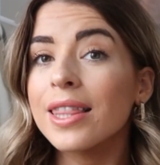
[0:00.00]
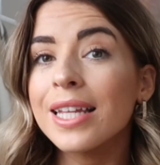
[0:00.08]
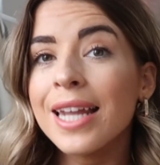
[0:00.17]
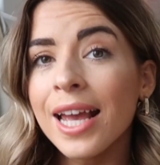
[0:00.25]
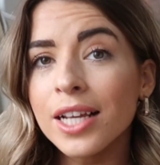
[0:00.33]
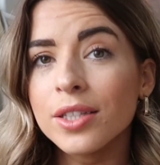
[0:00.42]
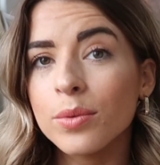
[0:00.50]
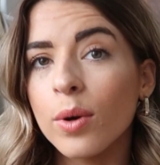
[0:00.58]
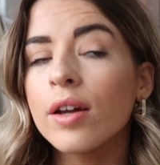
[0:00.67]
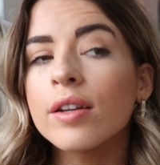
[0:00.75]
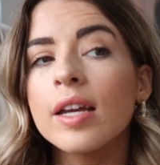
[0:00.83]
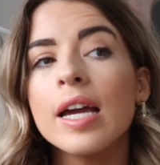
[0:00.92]
The next
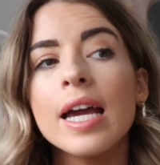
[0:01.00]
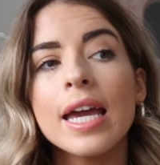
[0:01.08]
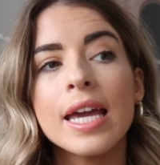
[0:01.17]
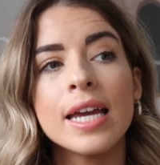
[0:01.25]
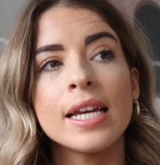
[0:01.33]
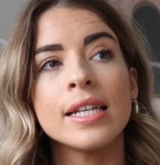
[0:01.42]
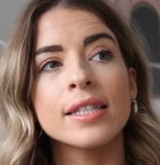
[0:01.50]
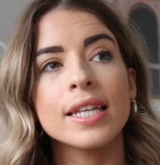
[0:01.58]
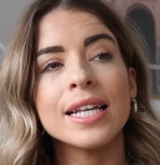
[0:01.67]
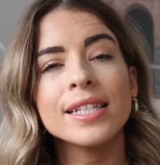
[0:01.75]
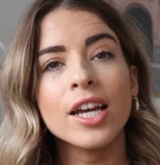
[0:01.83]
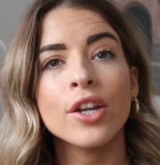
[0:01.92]
one is
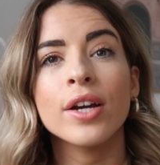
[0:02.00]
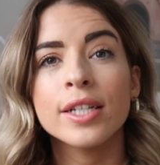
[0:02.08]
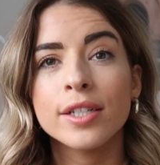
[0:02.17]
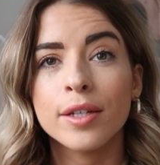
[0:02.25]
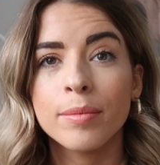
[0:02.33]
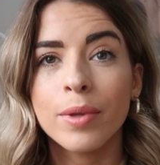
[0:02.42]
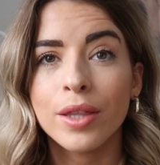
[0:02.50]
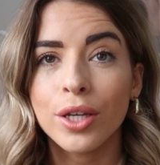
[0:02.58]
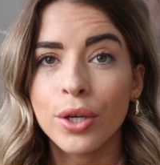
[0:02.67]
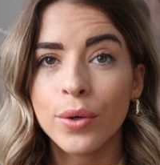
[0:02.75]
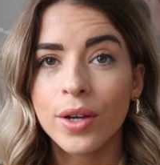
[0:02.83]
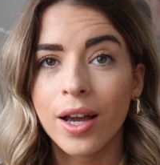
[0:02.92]
it an item
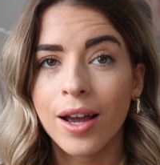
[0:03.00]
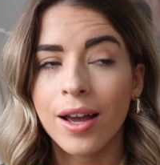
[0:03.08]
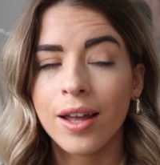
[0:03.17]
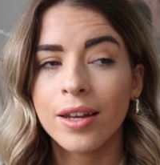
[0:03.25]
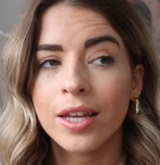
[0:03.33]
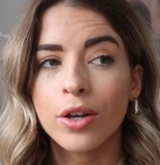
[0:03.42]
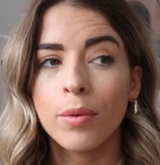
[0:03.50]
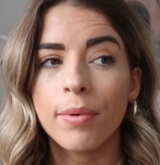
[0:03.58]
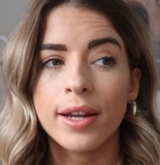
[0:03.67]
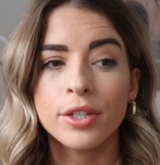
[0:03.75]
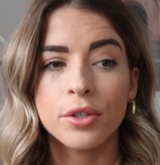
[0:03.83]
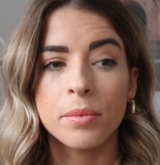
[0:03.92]
that you can
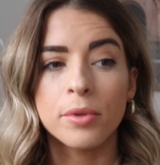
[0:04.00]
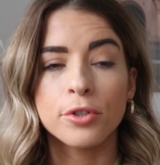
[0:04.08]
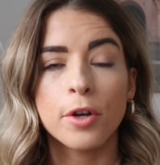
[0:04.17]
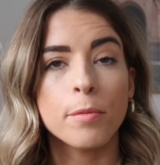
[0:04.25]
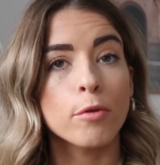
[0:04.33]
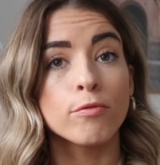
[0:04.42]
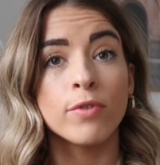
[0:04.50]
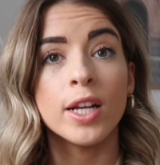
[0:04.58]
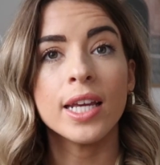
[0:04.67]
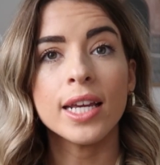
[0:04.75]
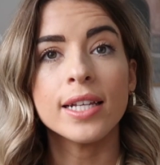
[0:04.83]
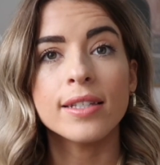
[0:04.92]
incorporate into your wardrobe
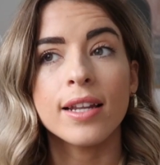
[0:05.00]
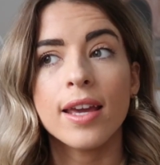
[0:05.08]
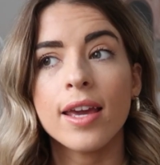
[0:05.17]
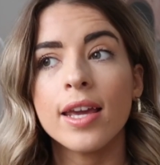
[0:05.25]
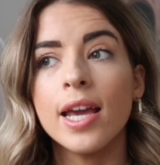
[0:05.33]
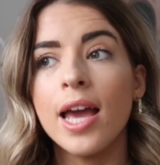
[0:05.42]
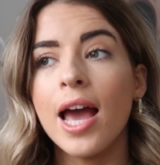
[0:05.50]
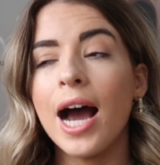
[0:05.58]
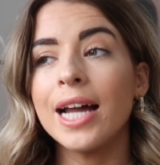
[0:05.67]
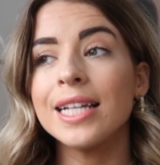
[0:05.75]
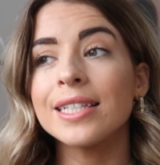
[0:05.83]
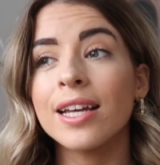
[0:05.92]
really easily?
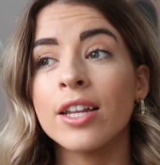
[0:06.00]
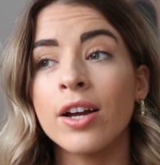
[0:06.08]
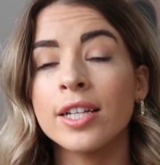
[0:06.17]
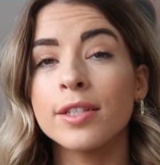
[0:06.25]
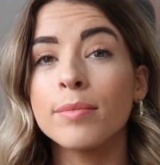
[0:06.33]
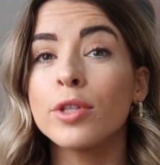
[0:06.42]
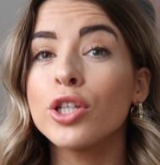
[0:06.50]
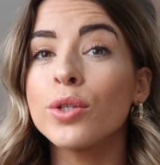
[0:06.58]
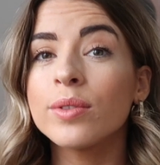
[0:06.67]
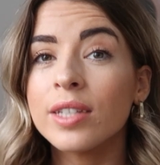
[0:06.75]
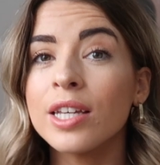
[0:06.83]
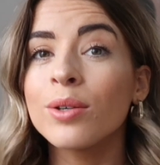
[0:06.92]
And is it an item that
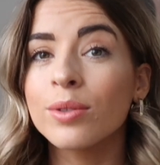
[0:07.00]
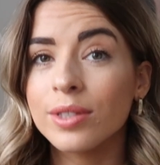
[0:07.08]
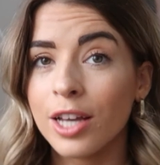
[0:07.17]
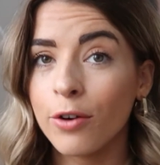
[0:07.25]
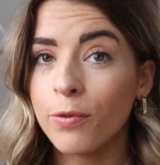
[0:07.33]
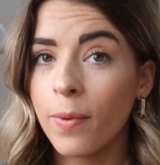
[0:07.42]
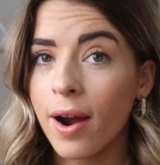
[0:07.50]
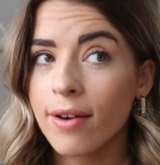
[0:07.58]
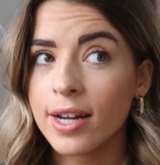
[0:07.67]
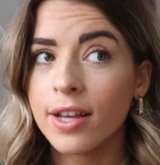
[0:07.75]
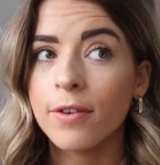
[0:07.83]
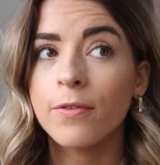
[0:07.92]
you see yourself
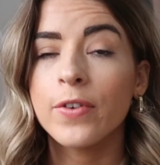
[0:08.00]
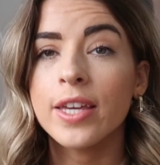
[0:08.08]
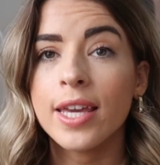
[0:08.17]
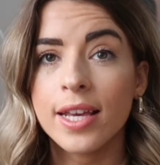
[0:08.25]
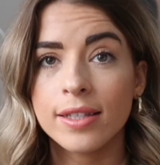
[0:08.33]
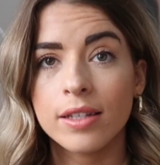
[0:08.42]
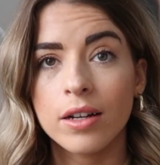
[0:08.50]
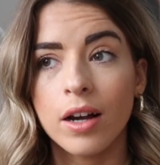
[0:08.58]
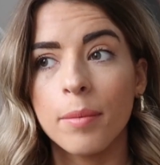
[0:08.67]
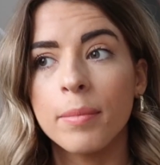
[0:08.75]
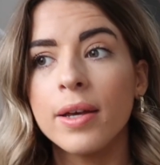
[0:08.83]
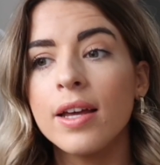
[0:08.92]
wearing for years to
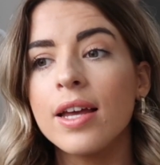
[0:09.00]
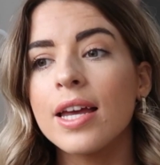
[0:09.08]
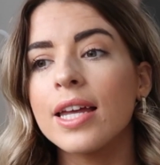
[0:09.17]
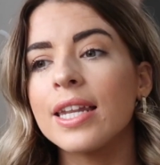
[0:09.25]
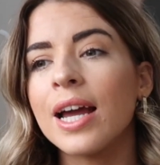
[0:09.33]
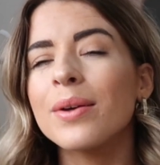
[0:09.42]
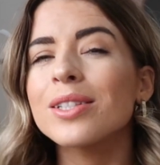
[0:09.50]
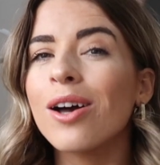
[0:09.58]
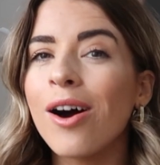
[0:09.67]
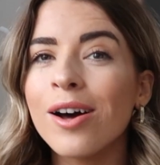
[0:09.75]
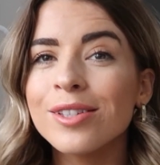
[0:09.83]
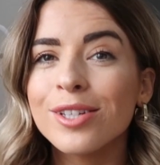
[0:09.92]
come? Now, it's
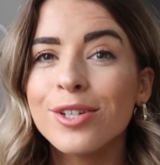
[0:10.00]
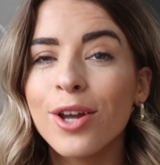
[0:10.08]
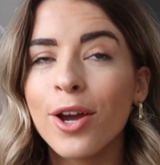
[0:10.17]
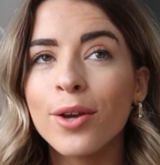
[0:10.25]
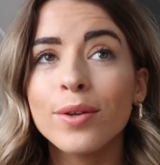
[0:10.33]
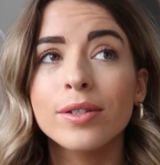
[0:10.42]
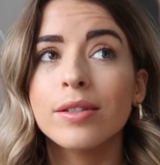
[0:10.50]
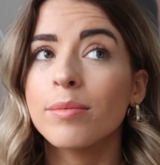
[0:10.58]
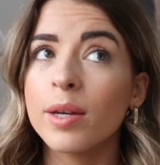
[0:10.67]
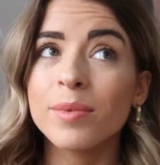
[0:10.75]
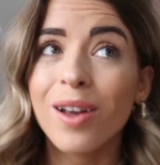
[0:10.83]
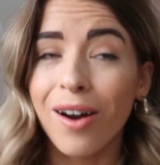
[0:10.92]
hard to know because
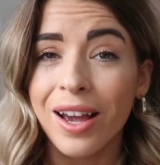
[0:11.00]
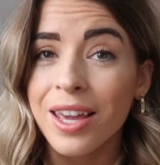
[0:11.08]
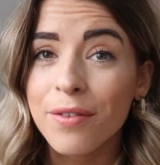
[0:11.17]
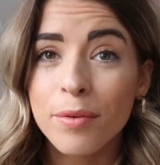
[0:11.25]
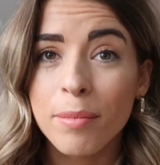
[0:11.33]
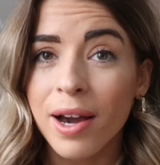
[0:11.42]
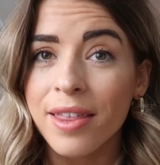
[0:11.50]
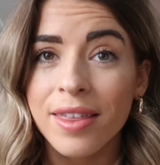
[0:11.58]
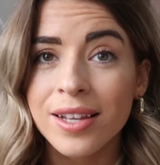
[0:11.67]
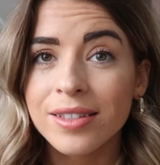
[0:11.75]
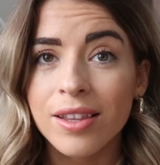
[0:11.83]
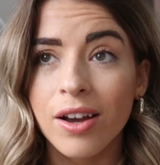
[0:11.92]
sometimes I even buy
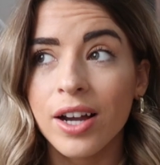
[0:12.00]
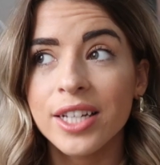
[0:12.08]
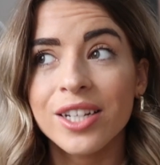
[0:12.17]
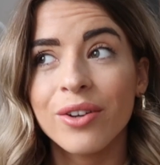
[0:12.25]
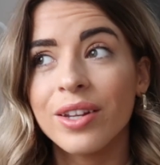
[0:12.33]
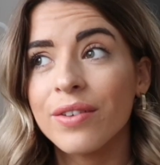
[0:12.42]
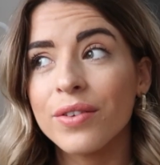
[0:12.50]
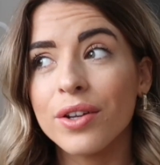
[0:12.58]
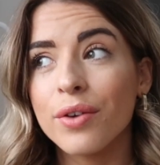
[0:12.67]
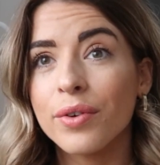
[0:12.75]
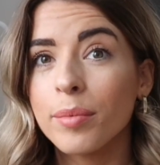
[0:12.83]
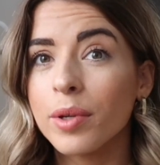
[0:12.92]
things that I don't even
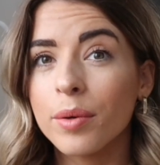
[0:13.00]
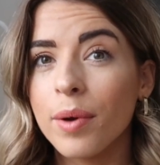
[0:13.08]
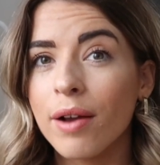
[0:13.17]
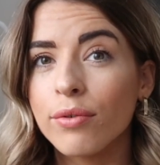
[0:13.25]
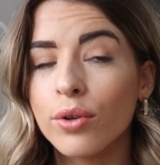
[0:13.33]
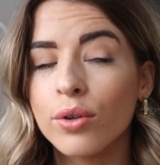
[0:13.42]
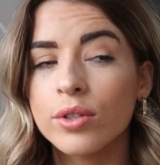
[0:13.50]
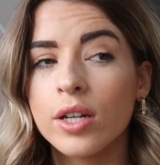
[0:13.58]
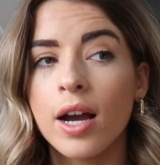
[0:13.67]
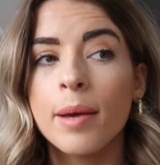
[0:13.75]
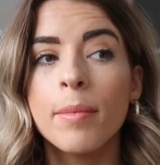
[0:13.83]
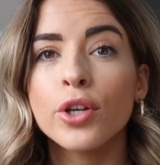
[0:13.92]
know if I'm going to wear for a long
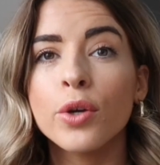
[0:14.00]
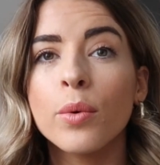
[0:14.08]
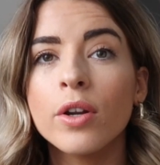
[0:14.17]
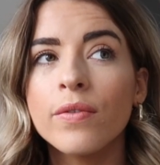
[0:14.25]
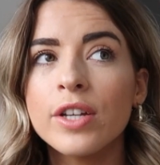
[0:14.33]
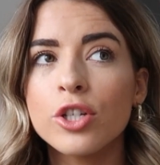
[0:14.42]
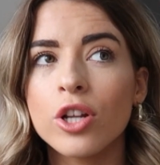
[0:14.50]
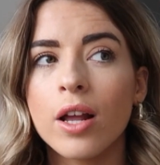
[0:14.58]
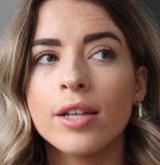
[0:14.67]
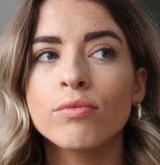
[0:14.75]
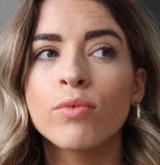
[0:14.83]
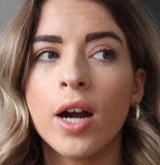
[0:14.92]
time. So you want to
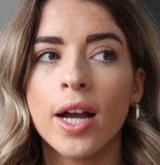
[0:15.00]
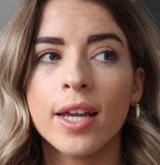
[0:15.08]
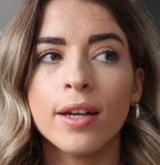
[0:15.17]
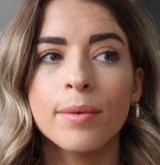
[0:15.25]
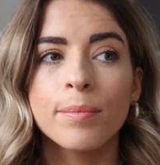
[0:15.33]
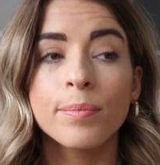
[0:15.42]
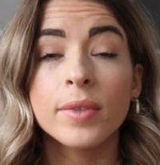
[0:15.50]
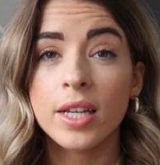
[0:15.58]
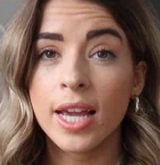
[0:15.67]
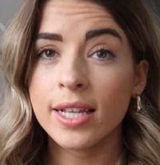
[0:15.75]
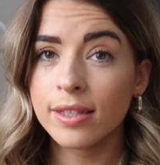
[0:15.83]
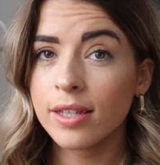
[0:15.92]
visualize, right,
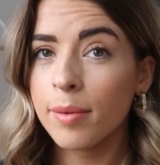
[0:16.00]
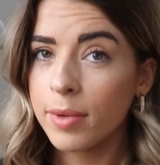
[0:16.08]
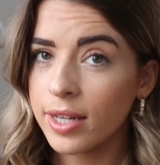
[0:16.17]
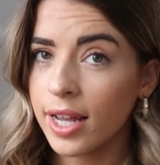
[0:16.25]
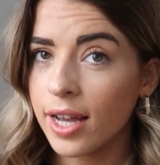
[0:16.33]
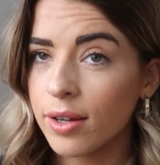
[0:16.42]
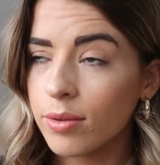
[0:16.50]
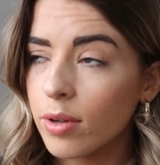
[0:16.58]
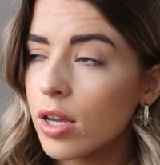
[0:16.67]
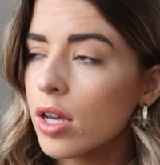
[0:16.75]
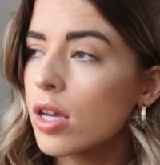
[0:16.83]
it's summer now.